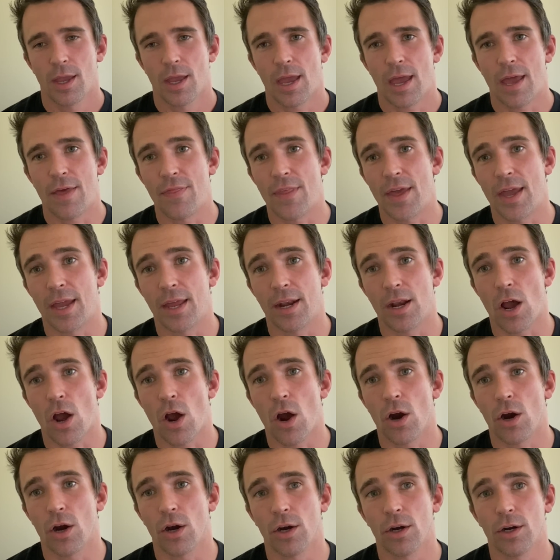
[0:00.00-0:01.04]
And then
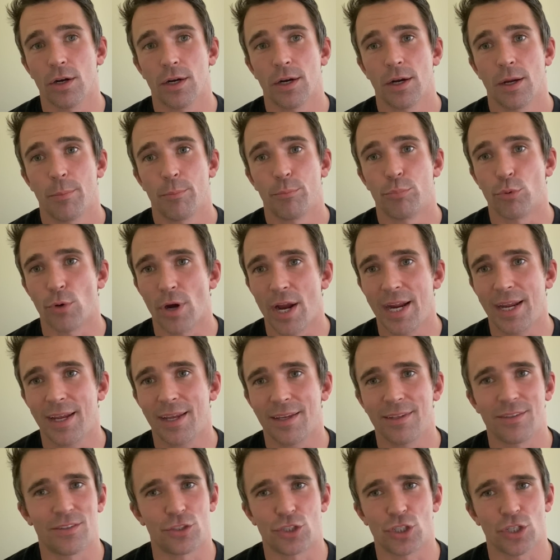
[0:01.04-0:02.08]
our
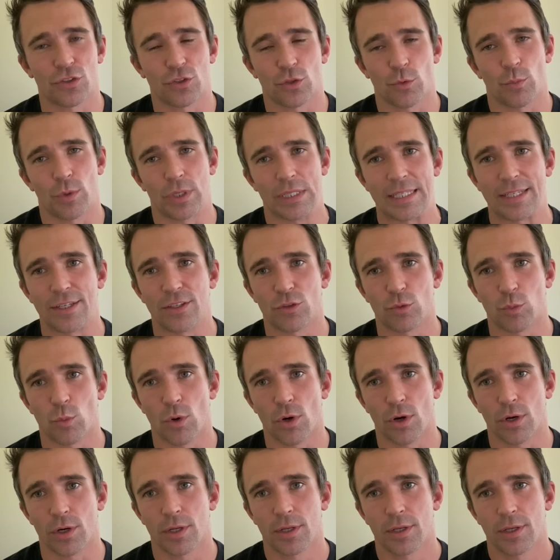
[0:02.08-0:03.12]
break is just a release
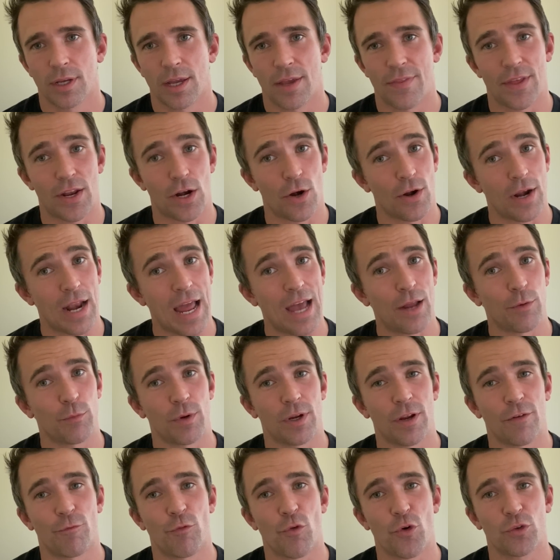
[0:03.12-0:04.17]
word. And then our
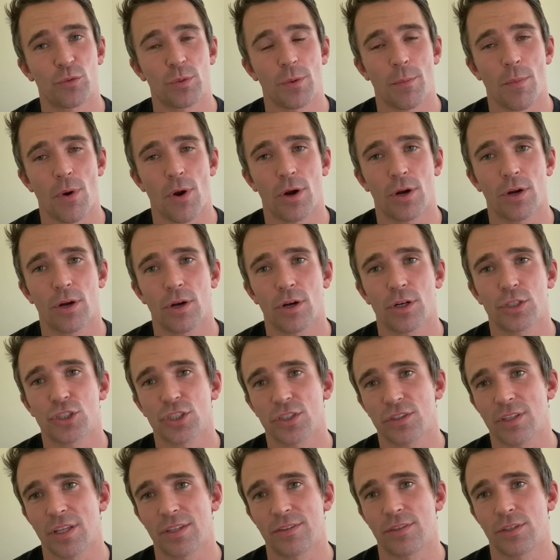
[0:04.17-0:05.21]
non-reinforcement marker
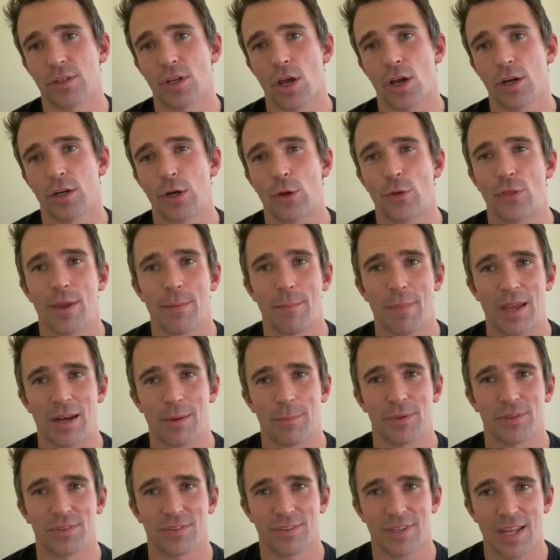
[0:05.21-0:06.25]
just lets the dog know they made a
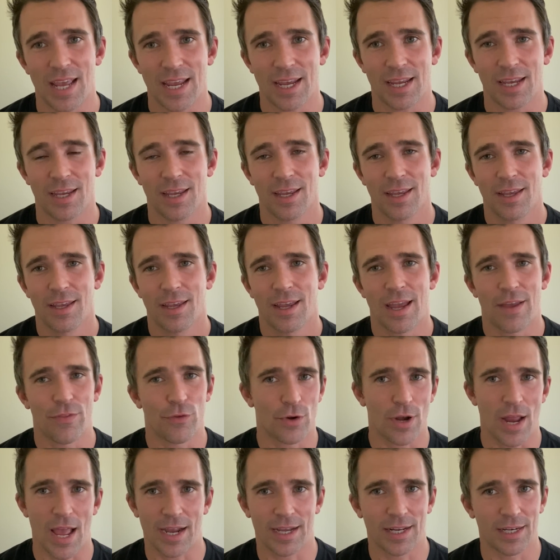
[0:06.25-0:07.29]
mistake and
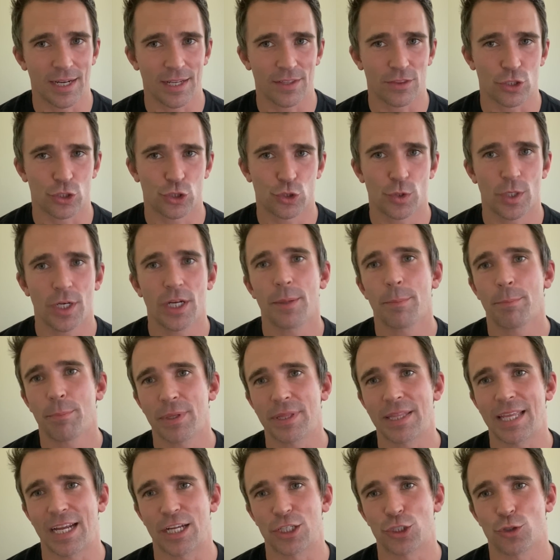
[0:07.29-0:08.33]
they're not going to get the treat,
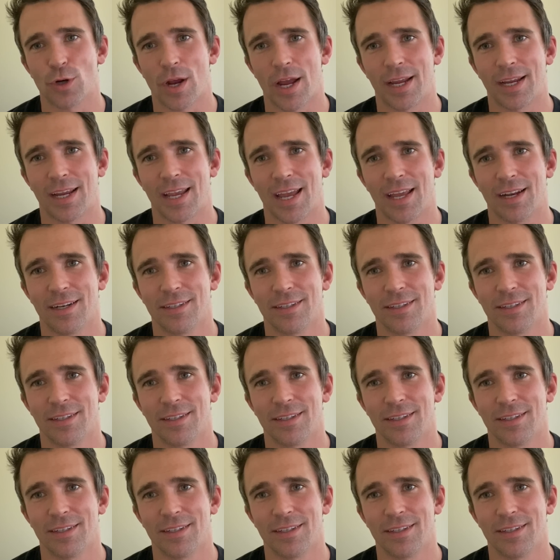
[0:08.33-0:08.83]
but they could try again.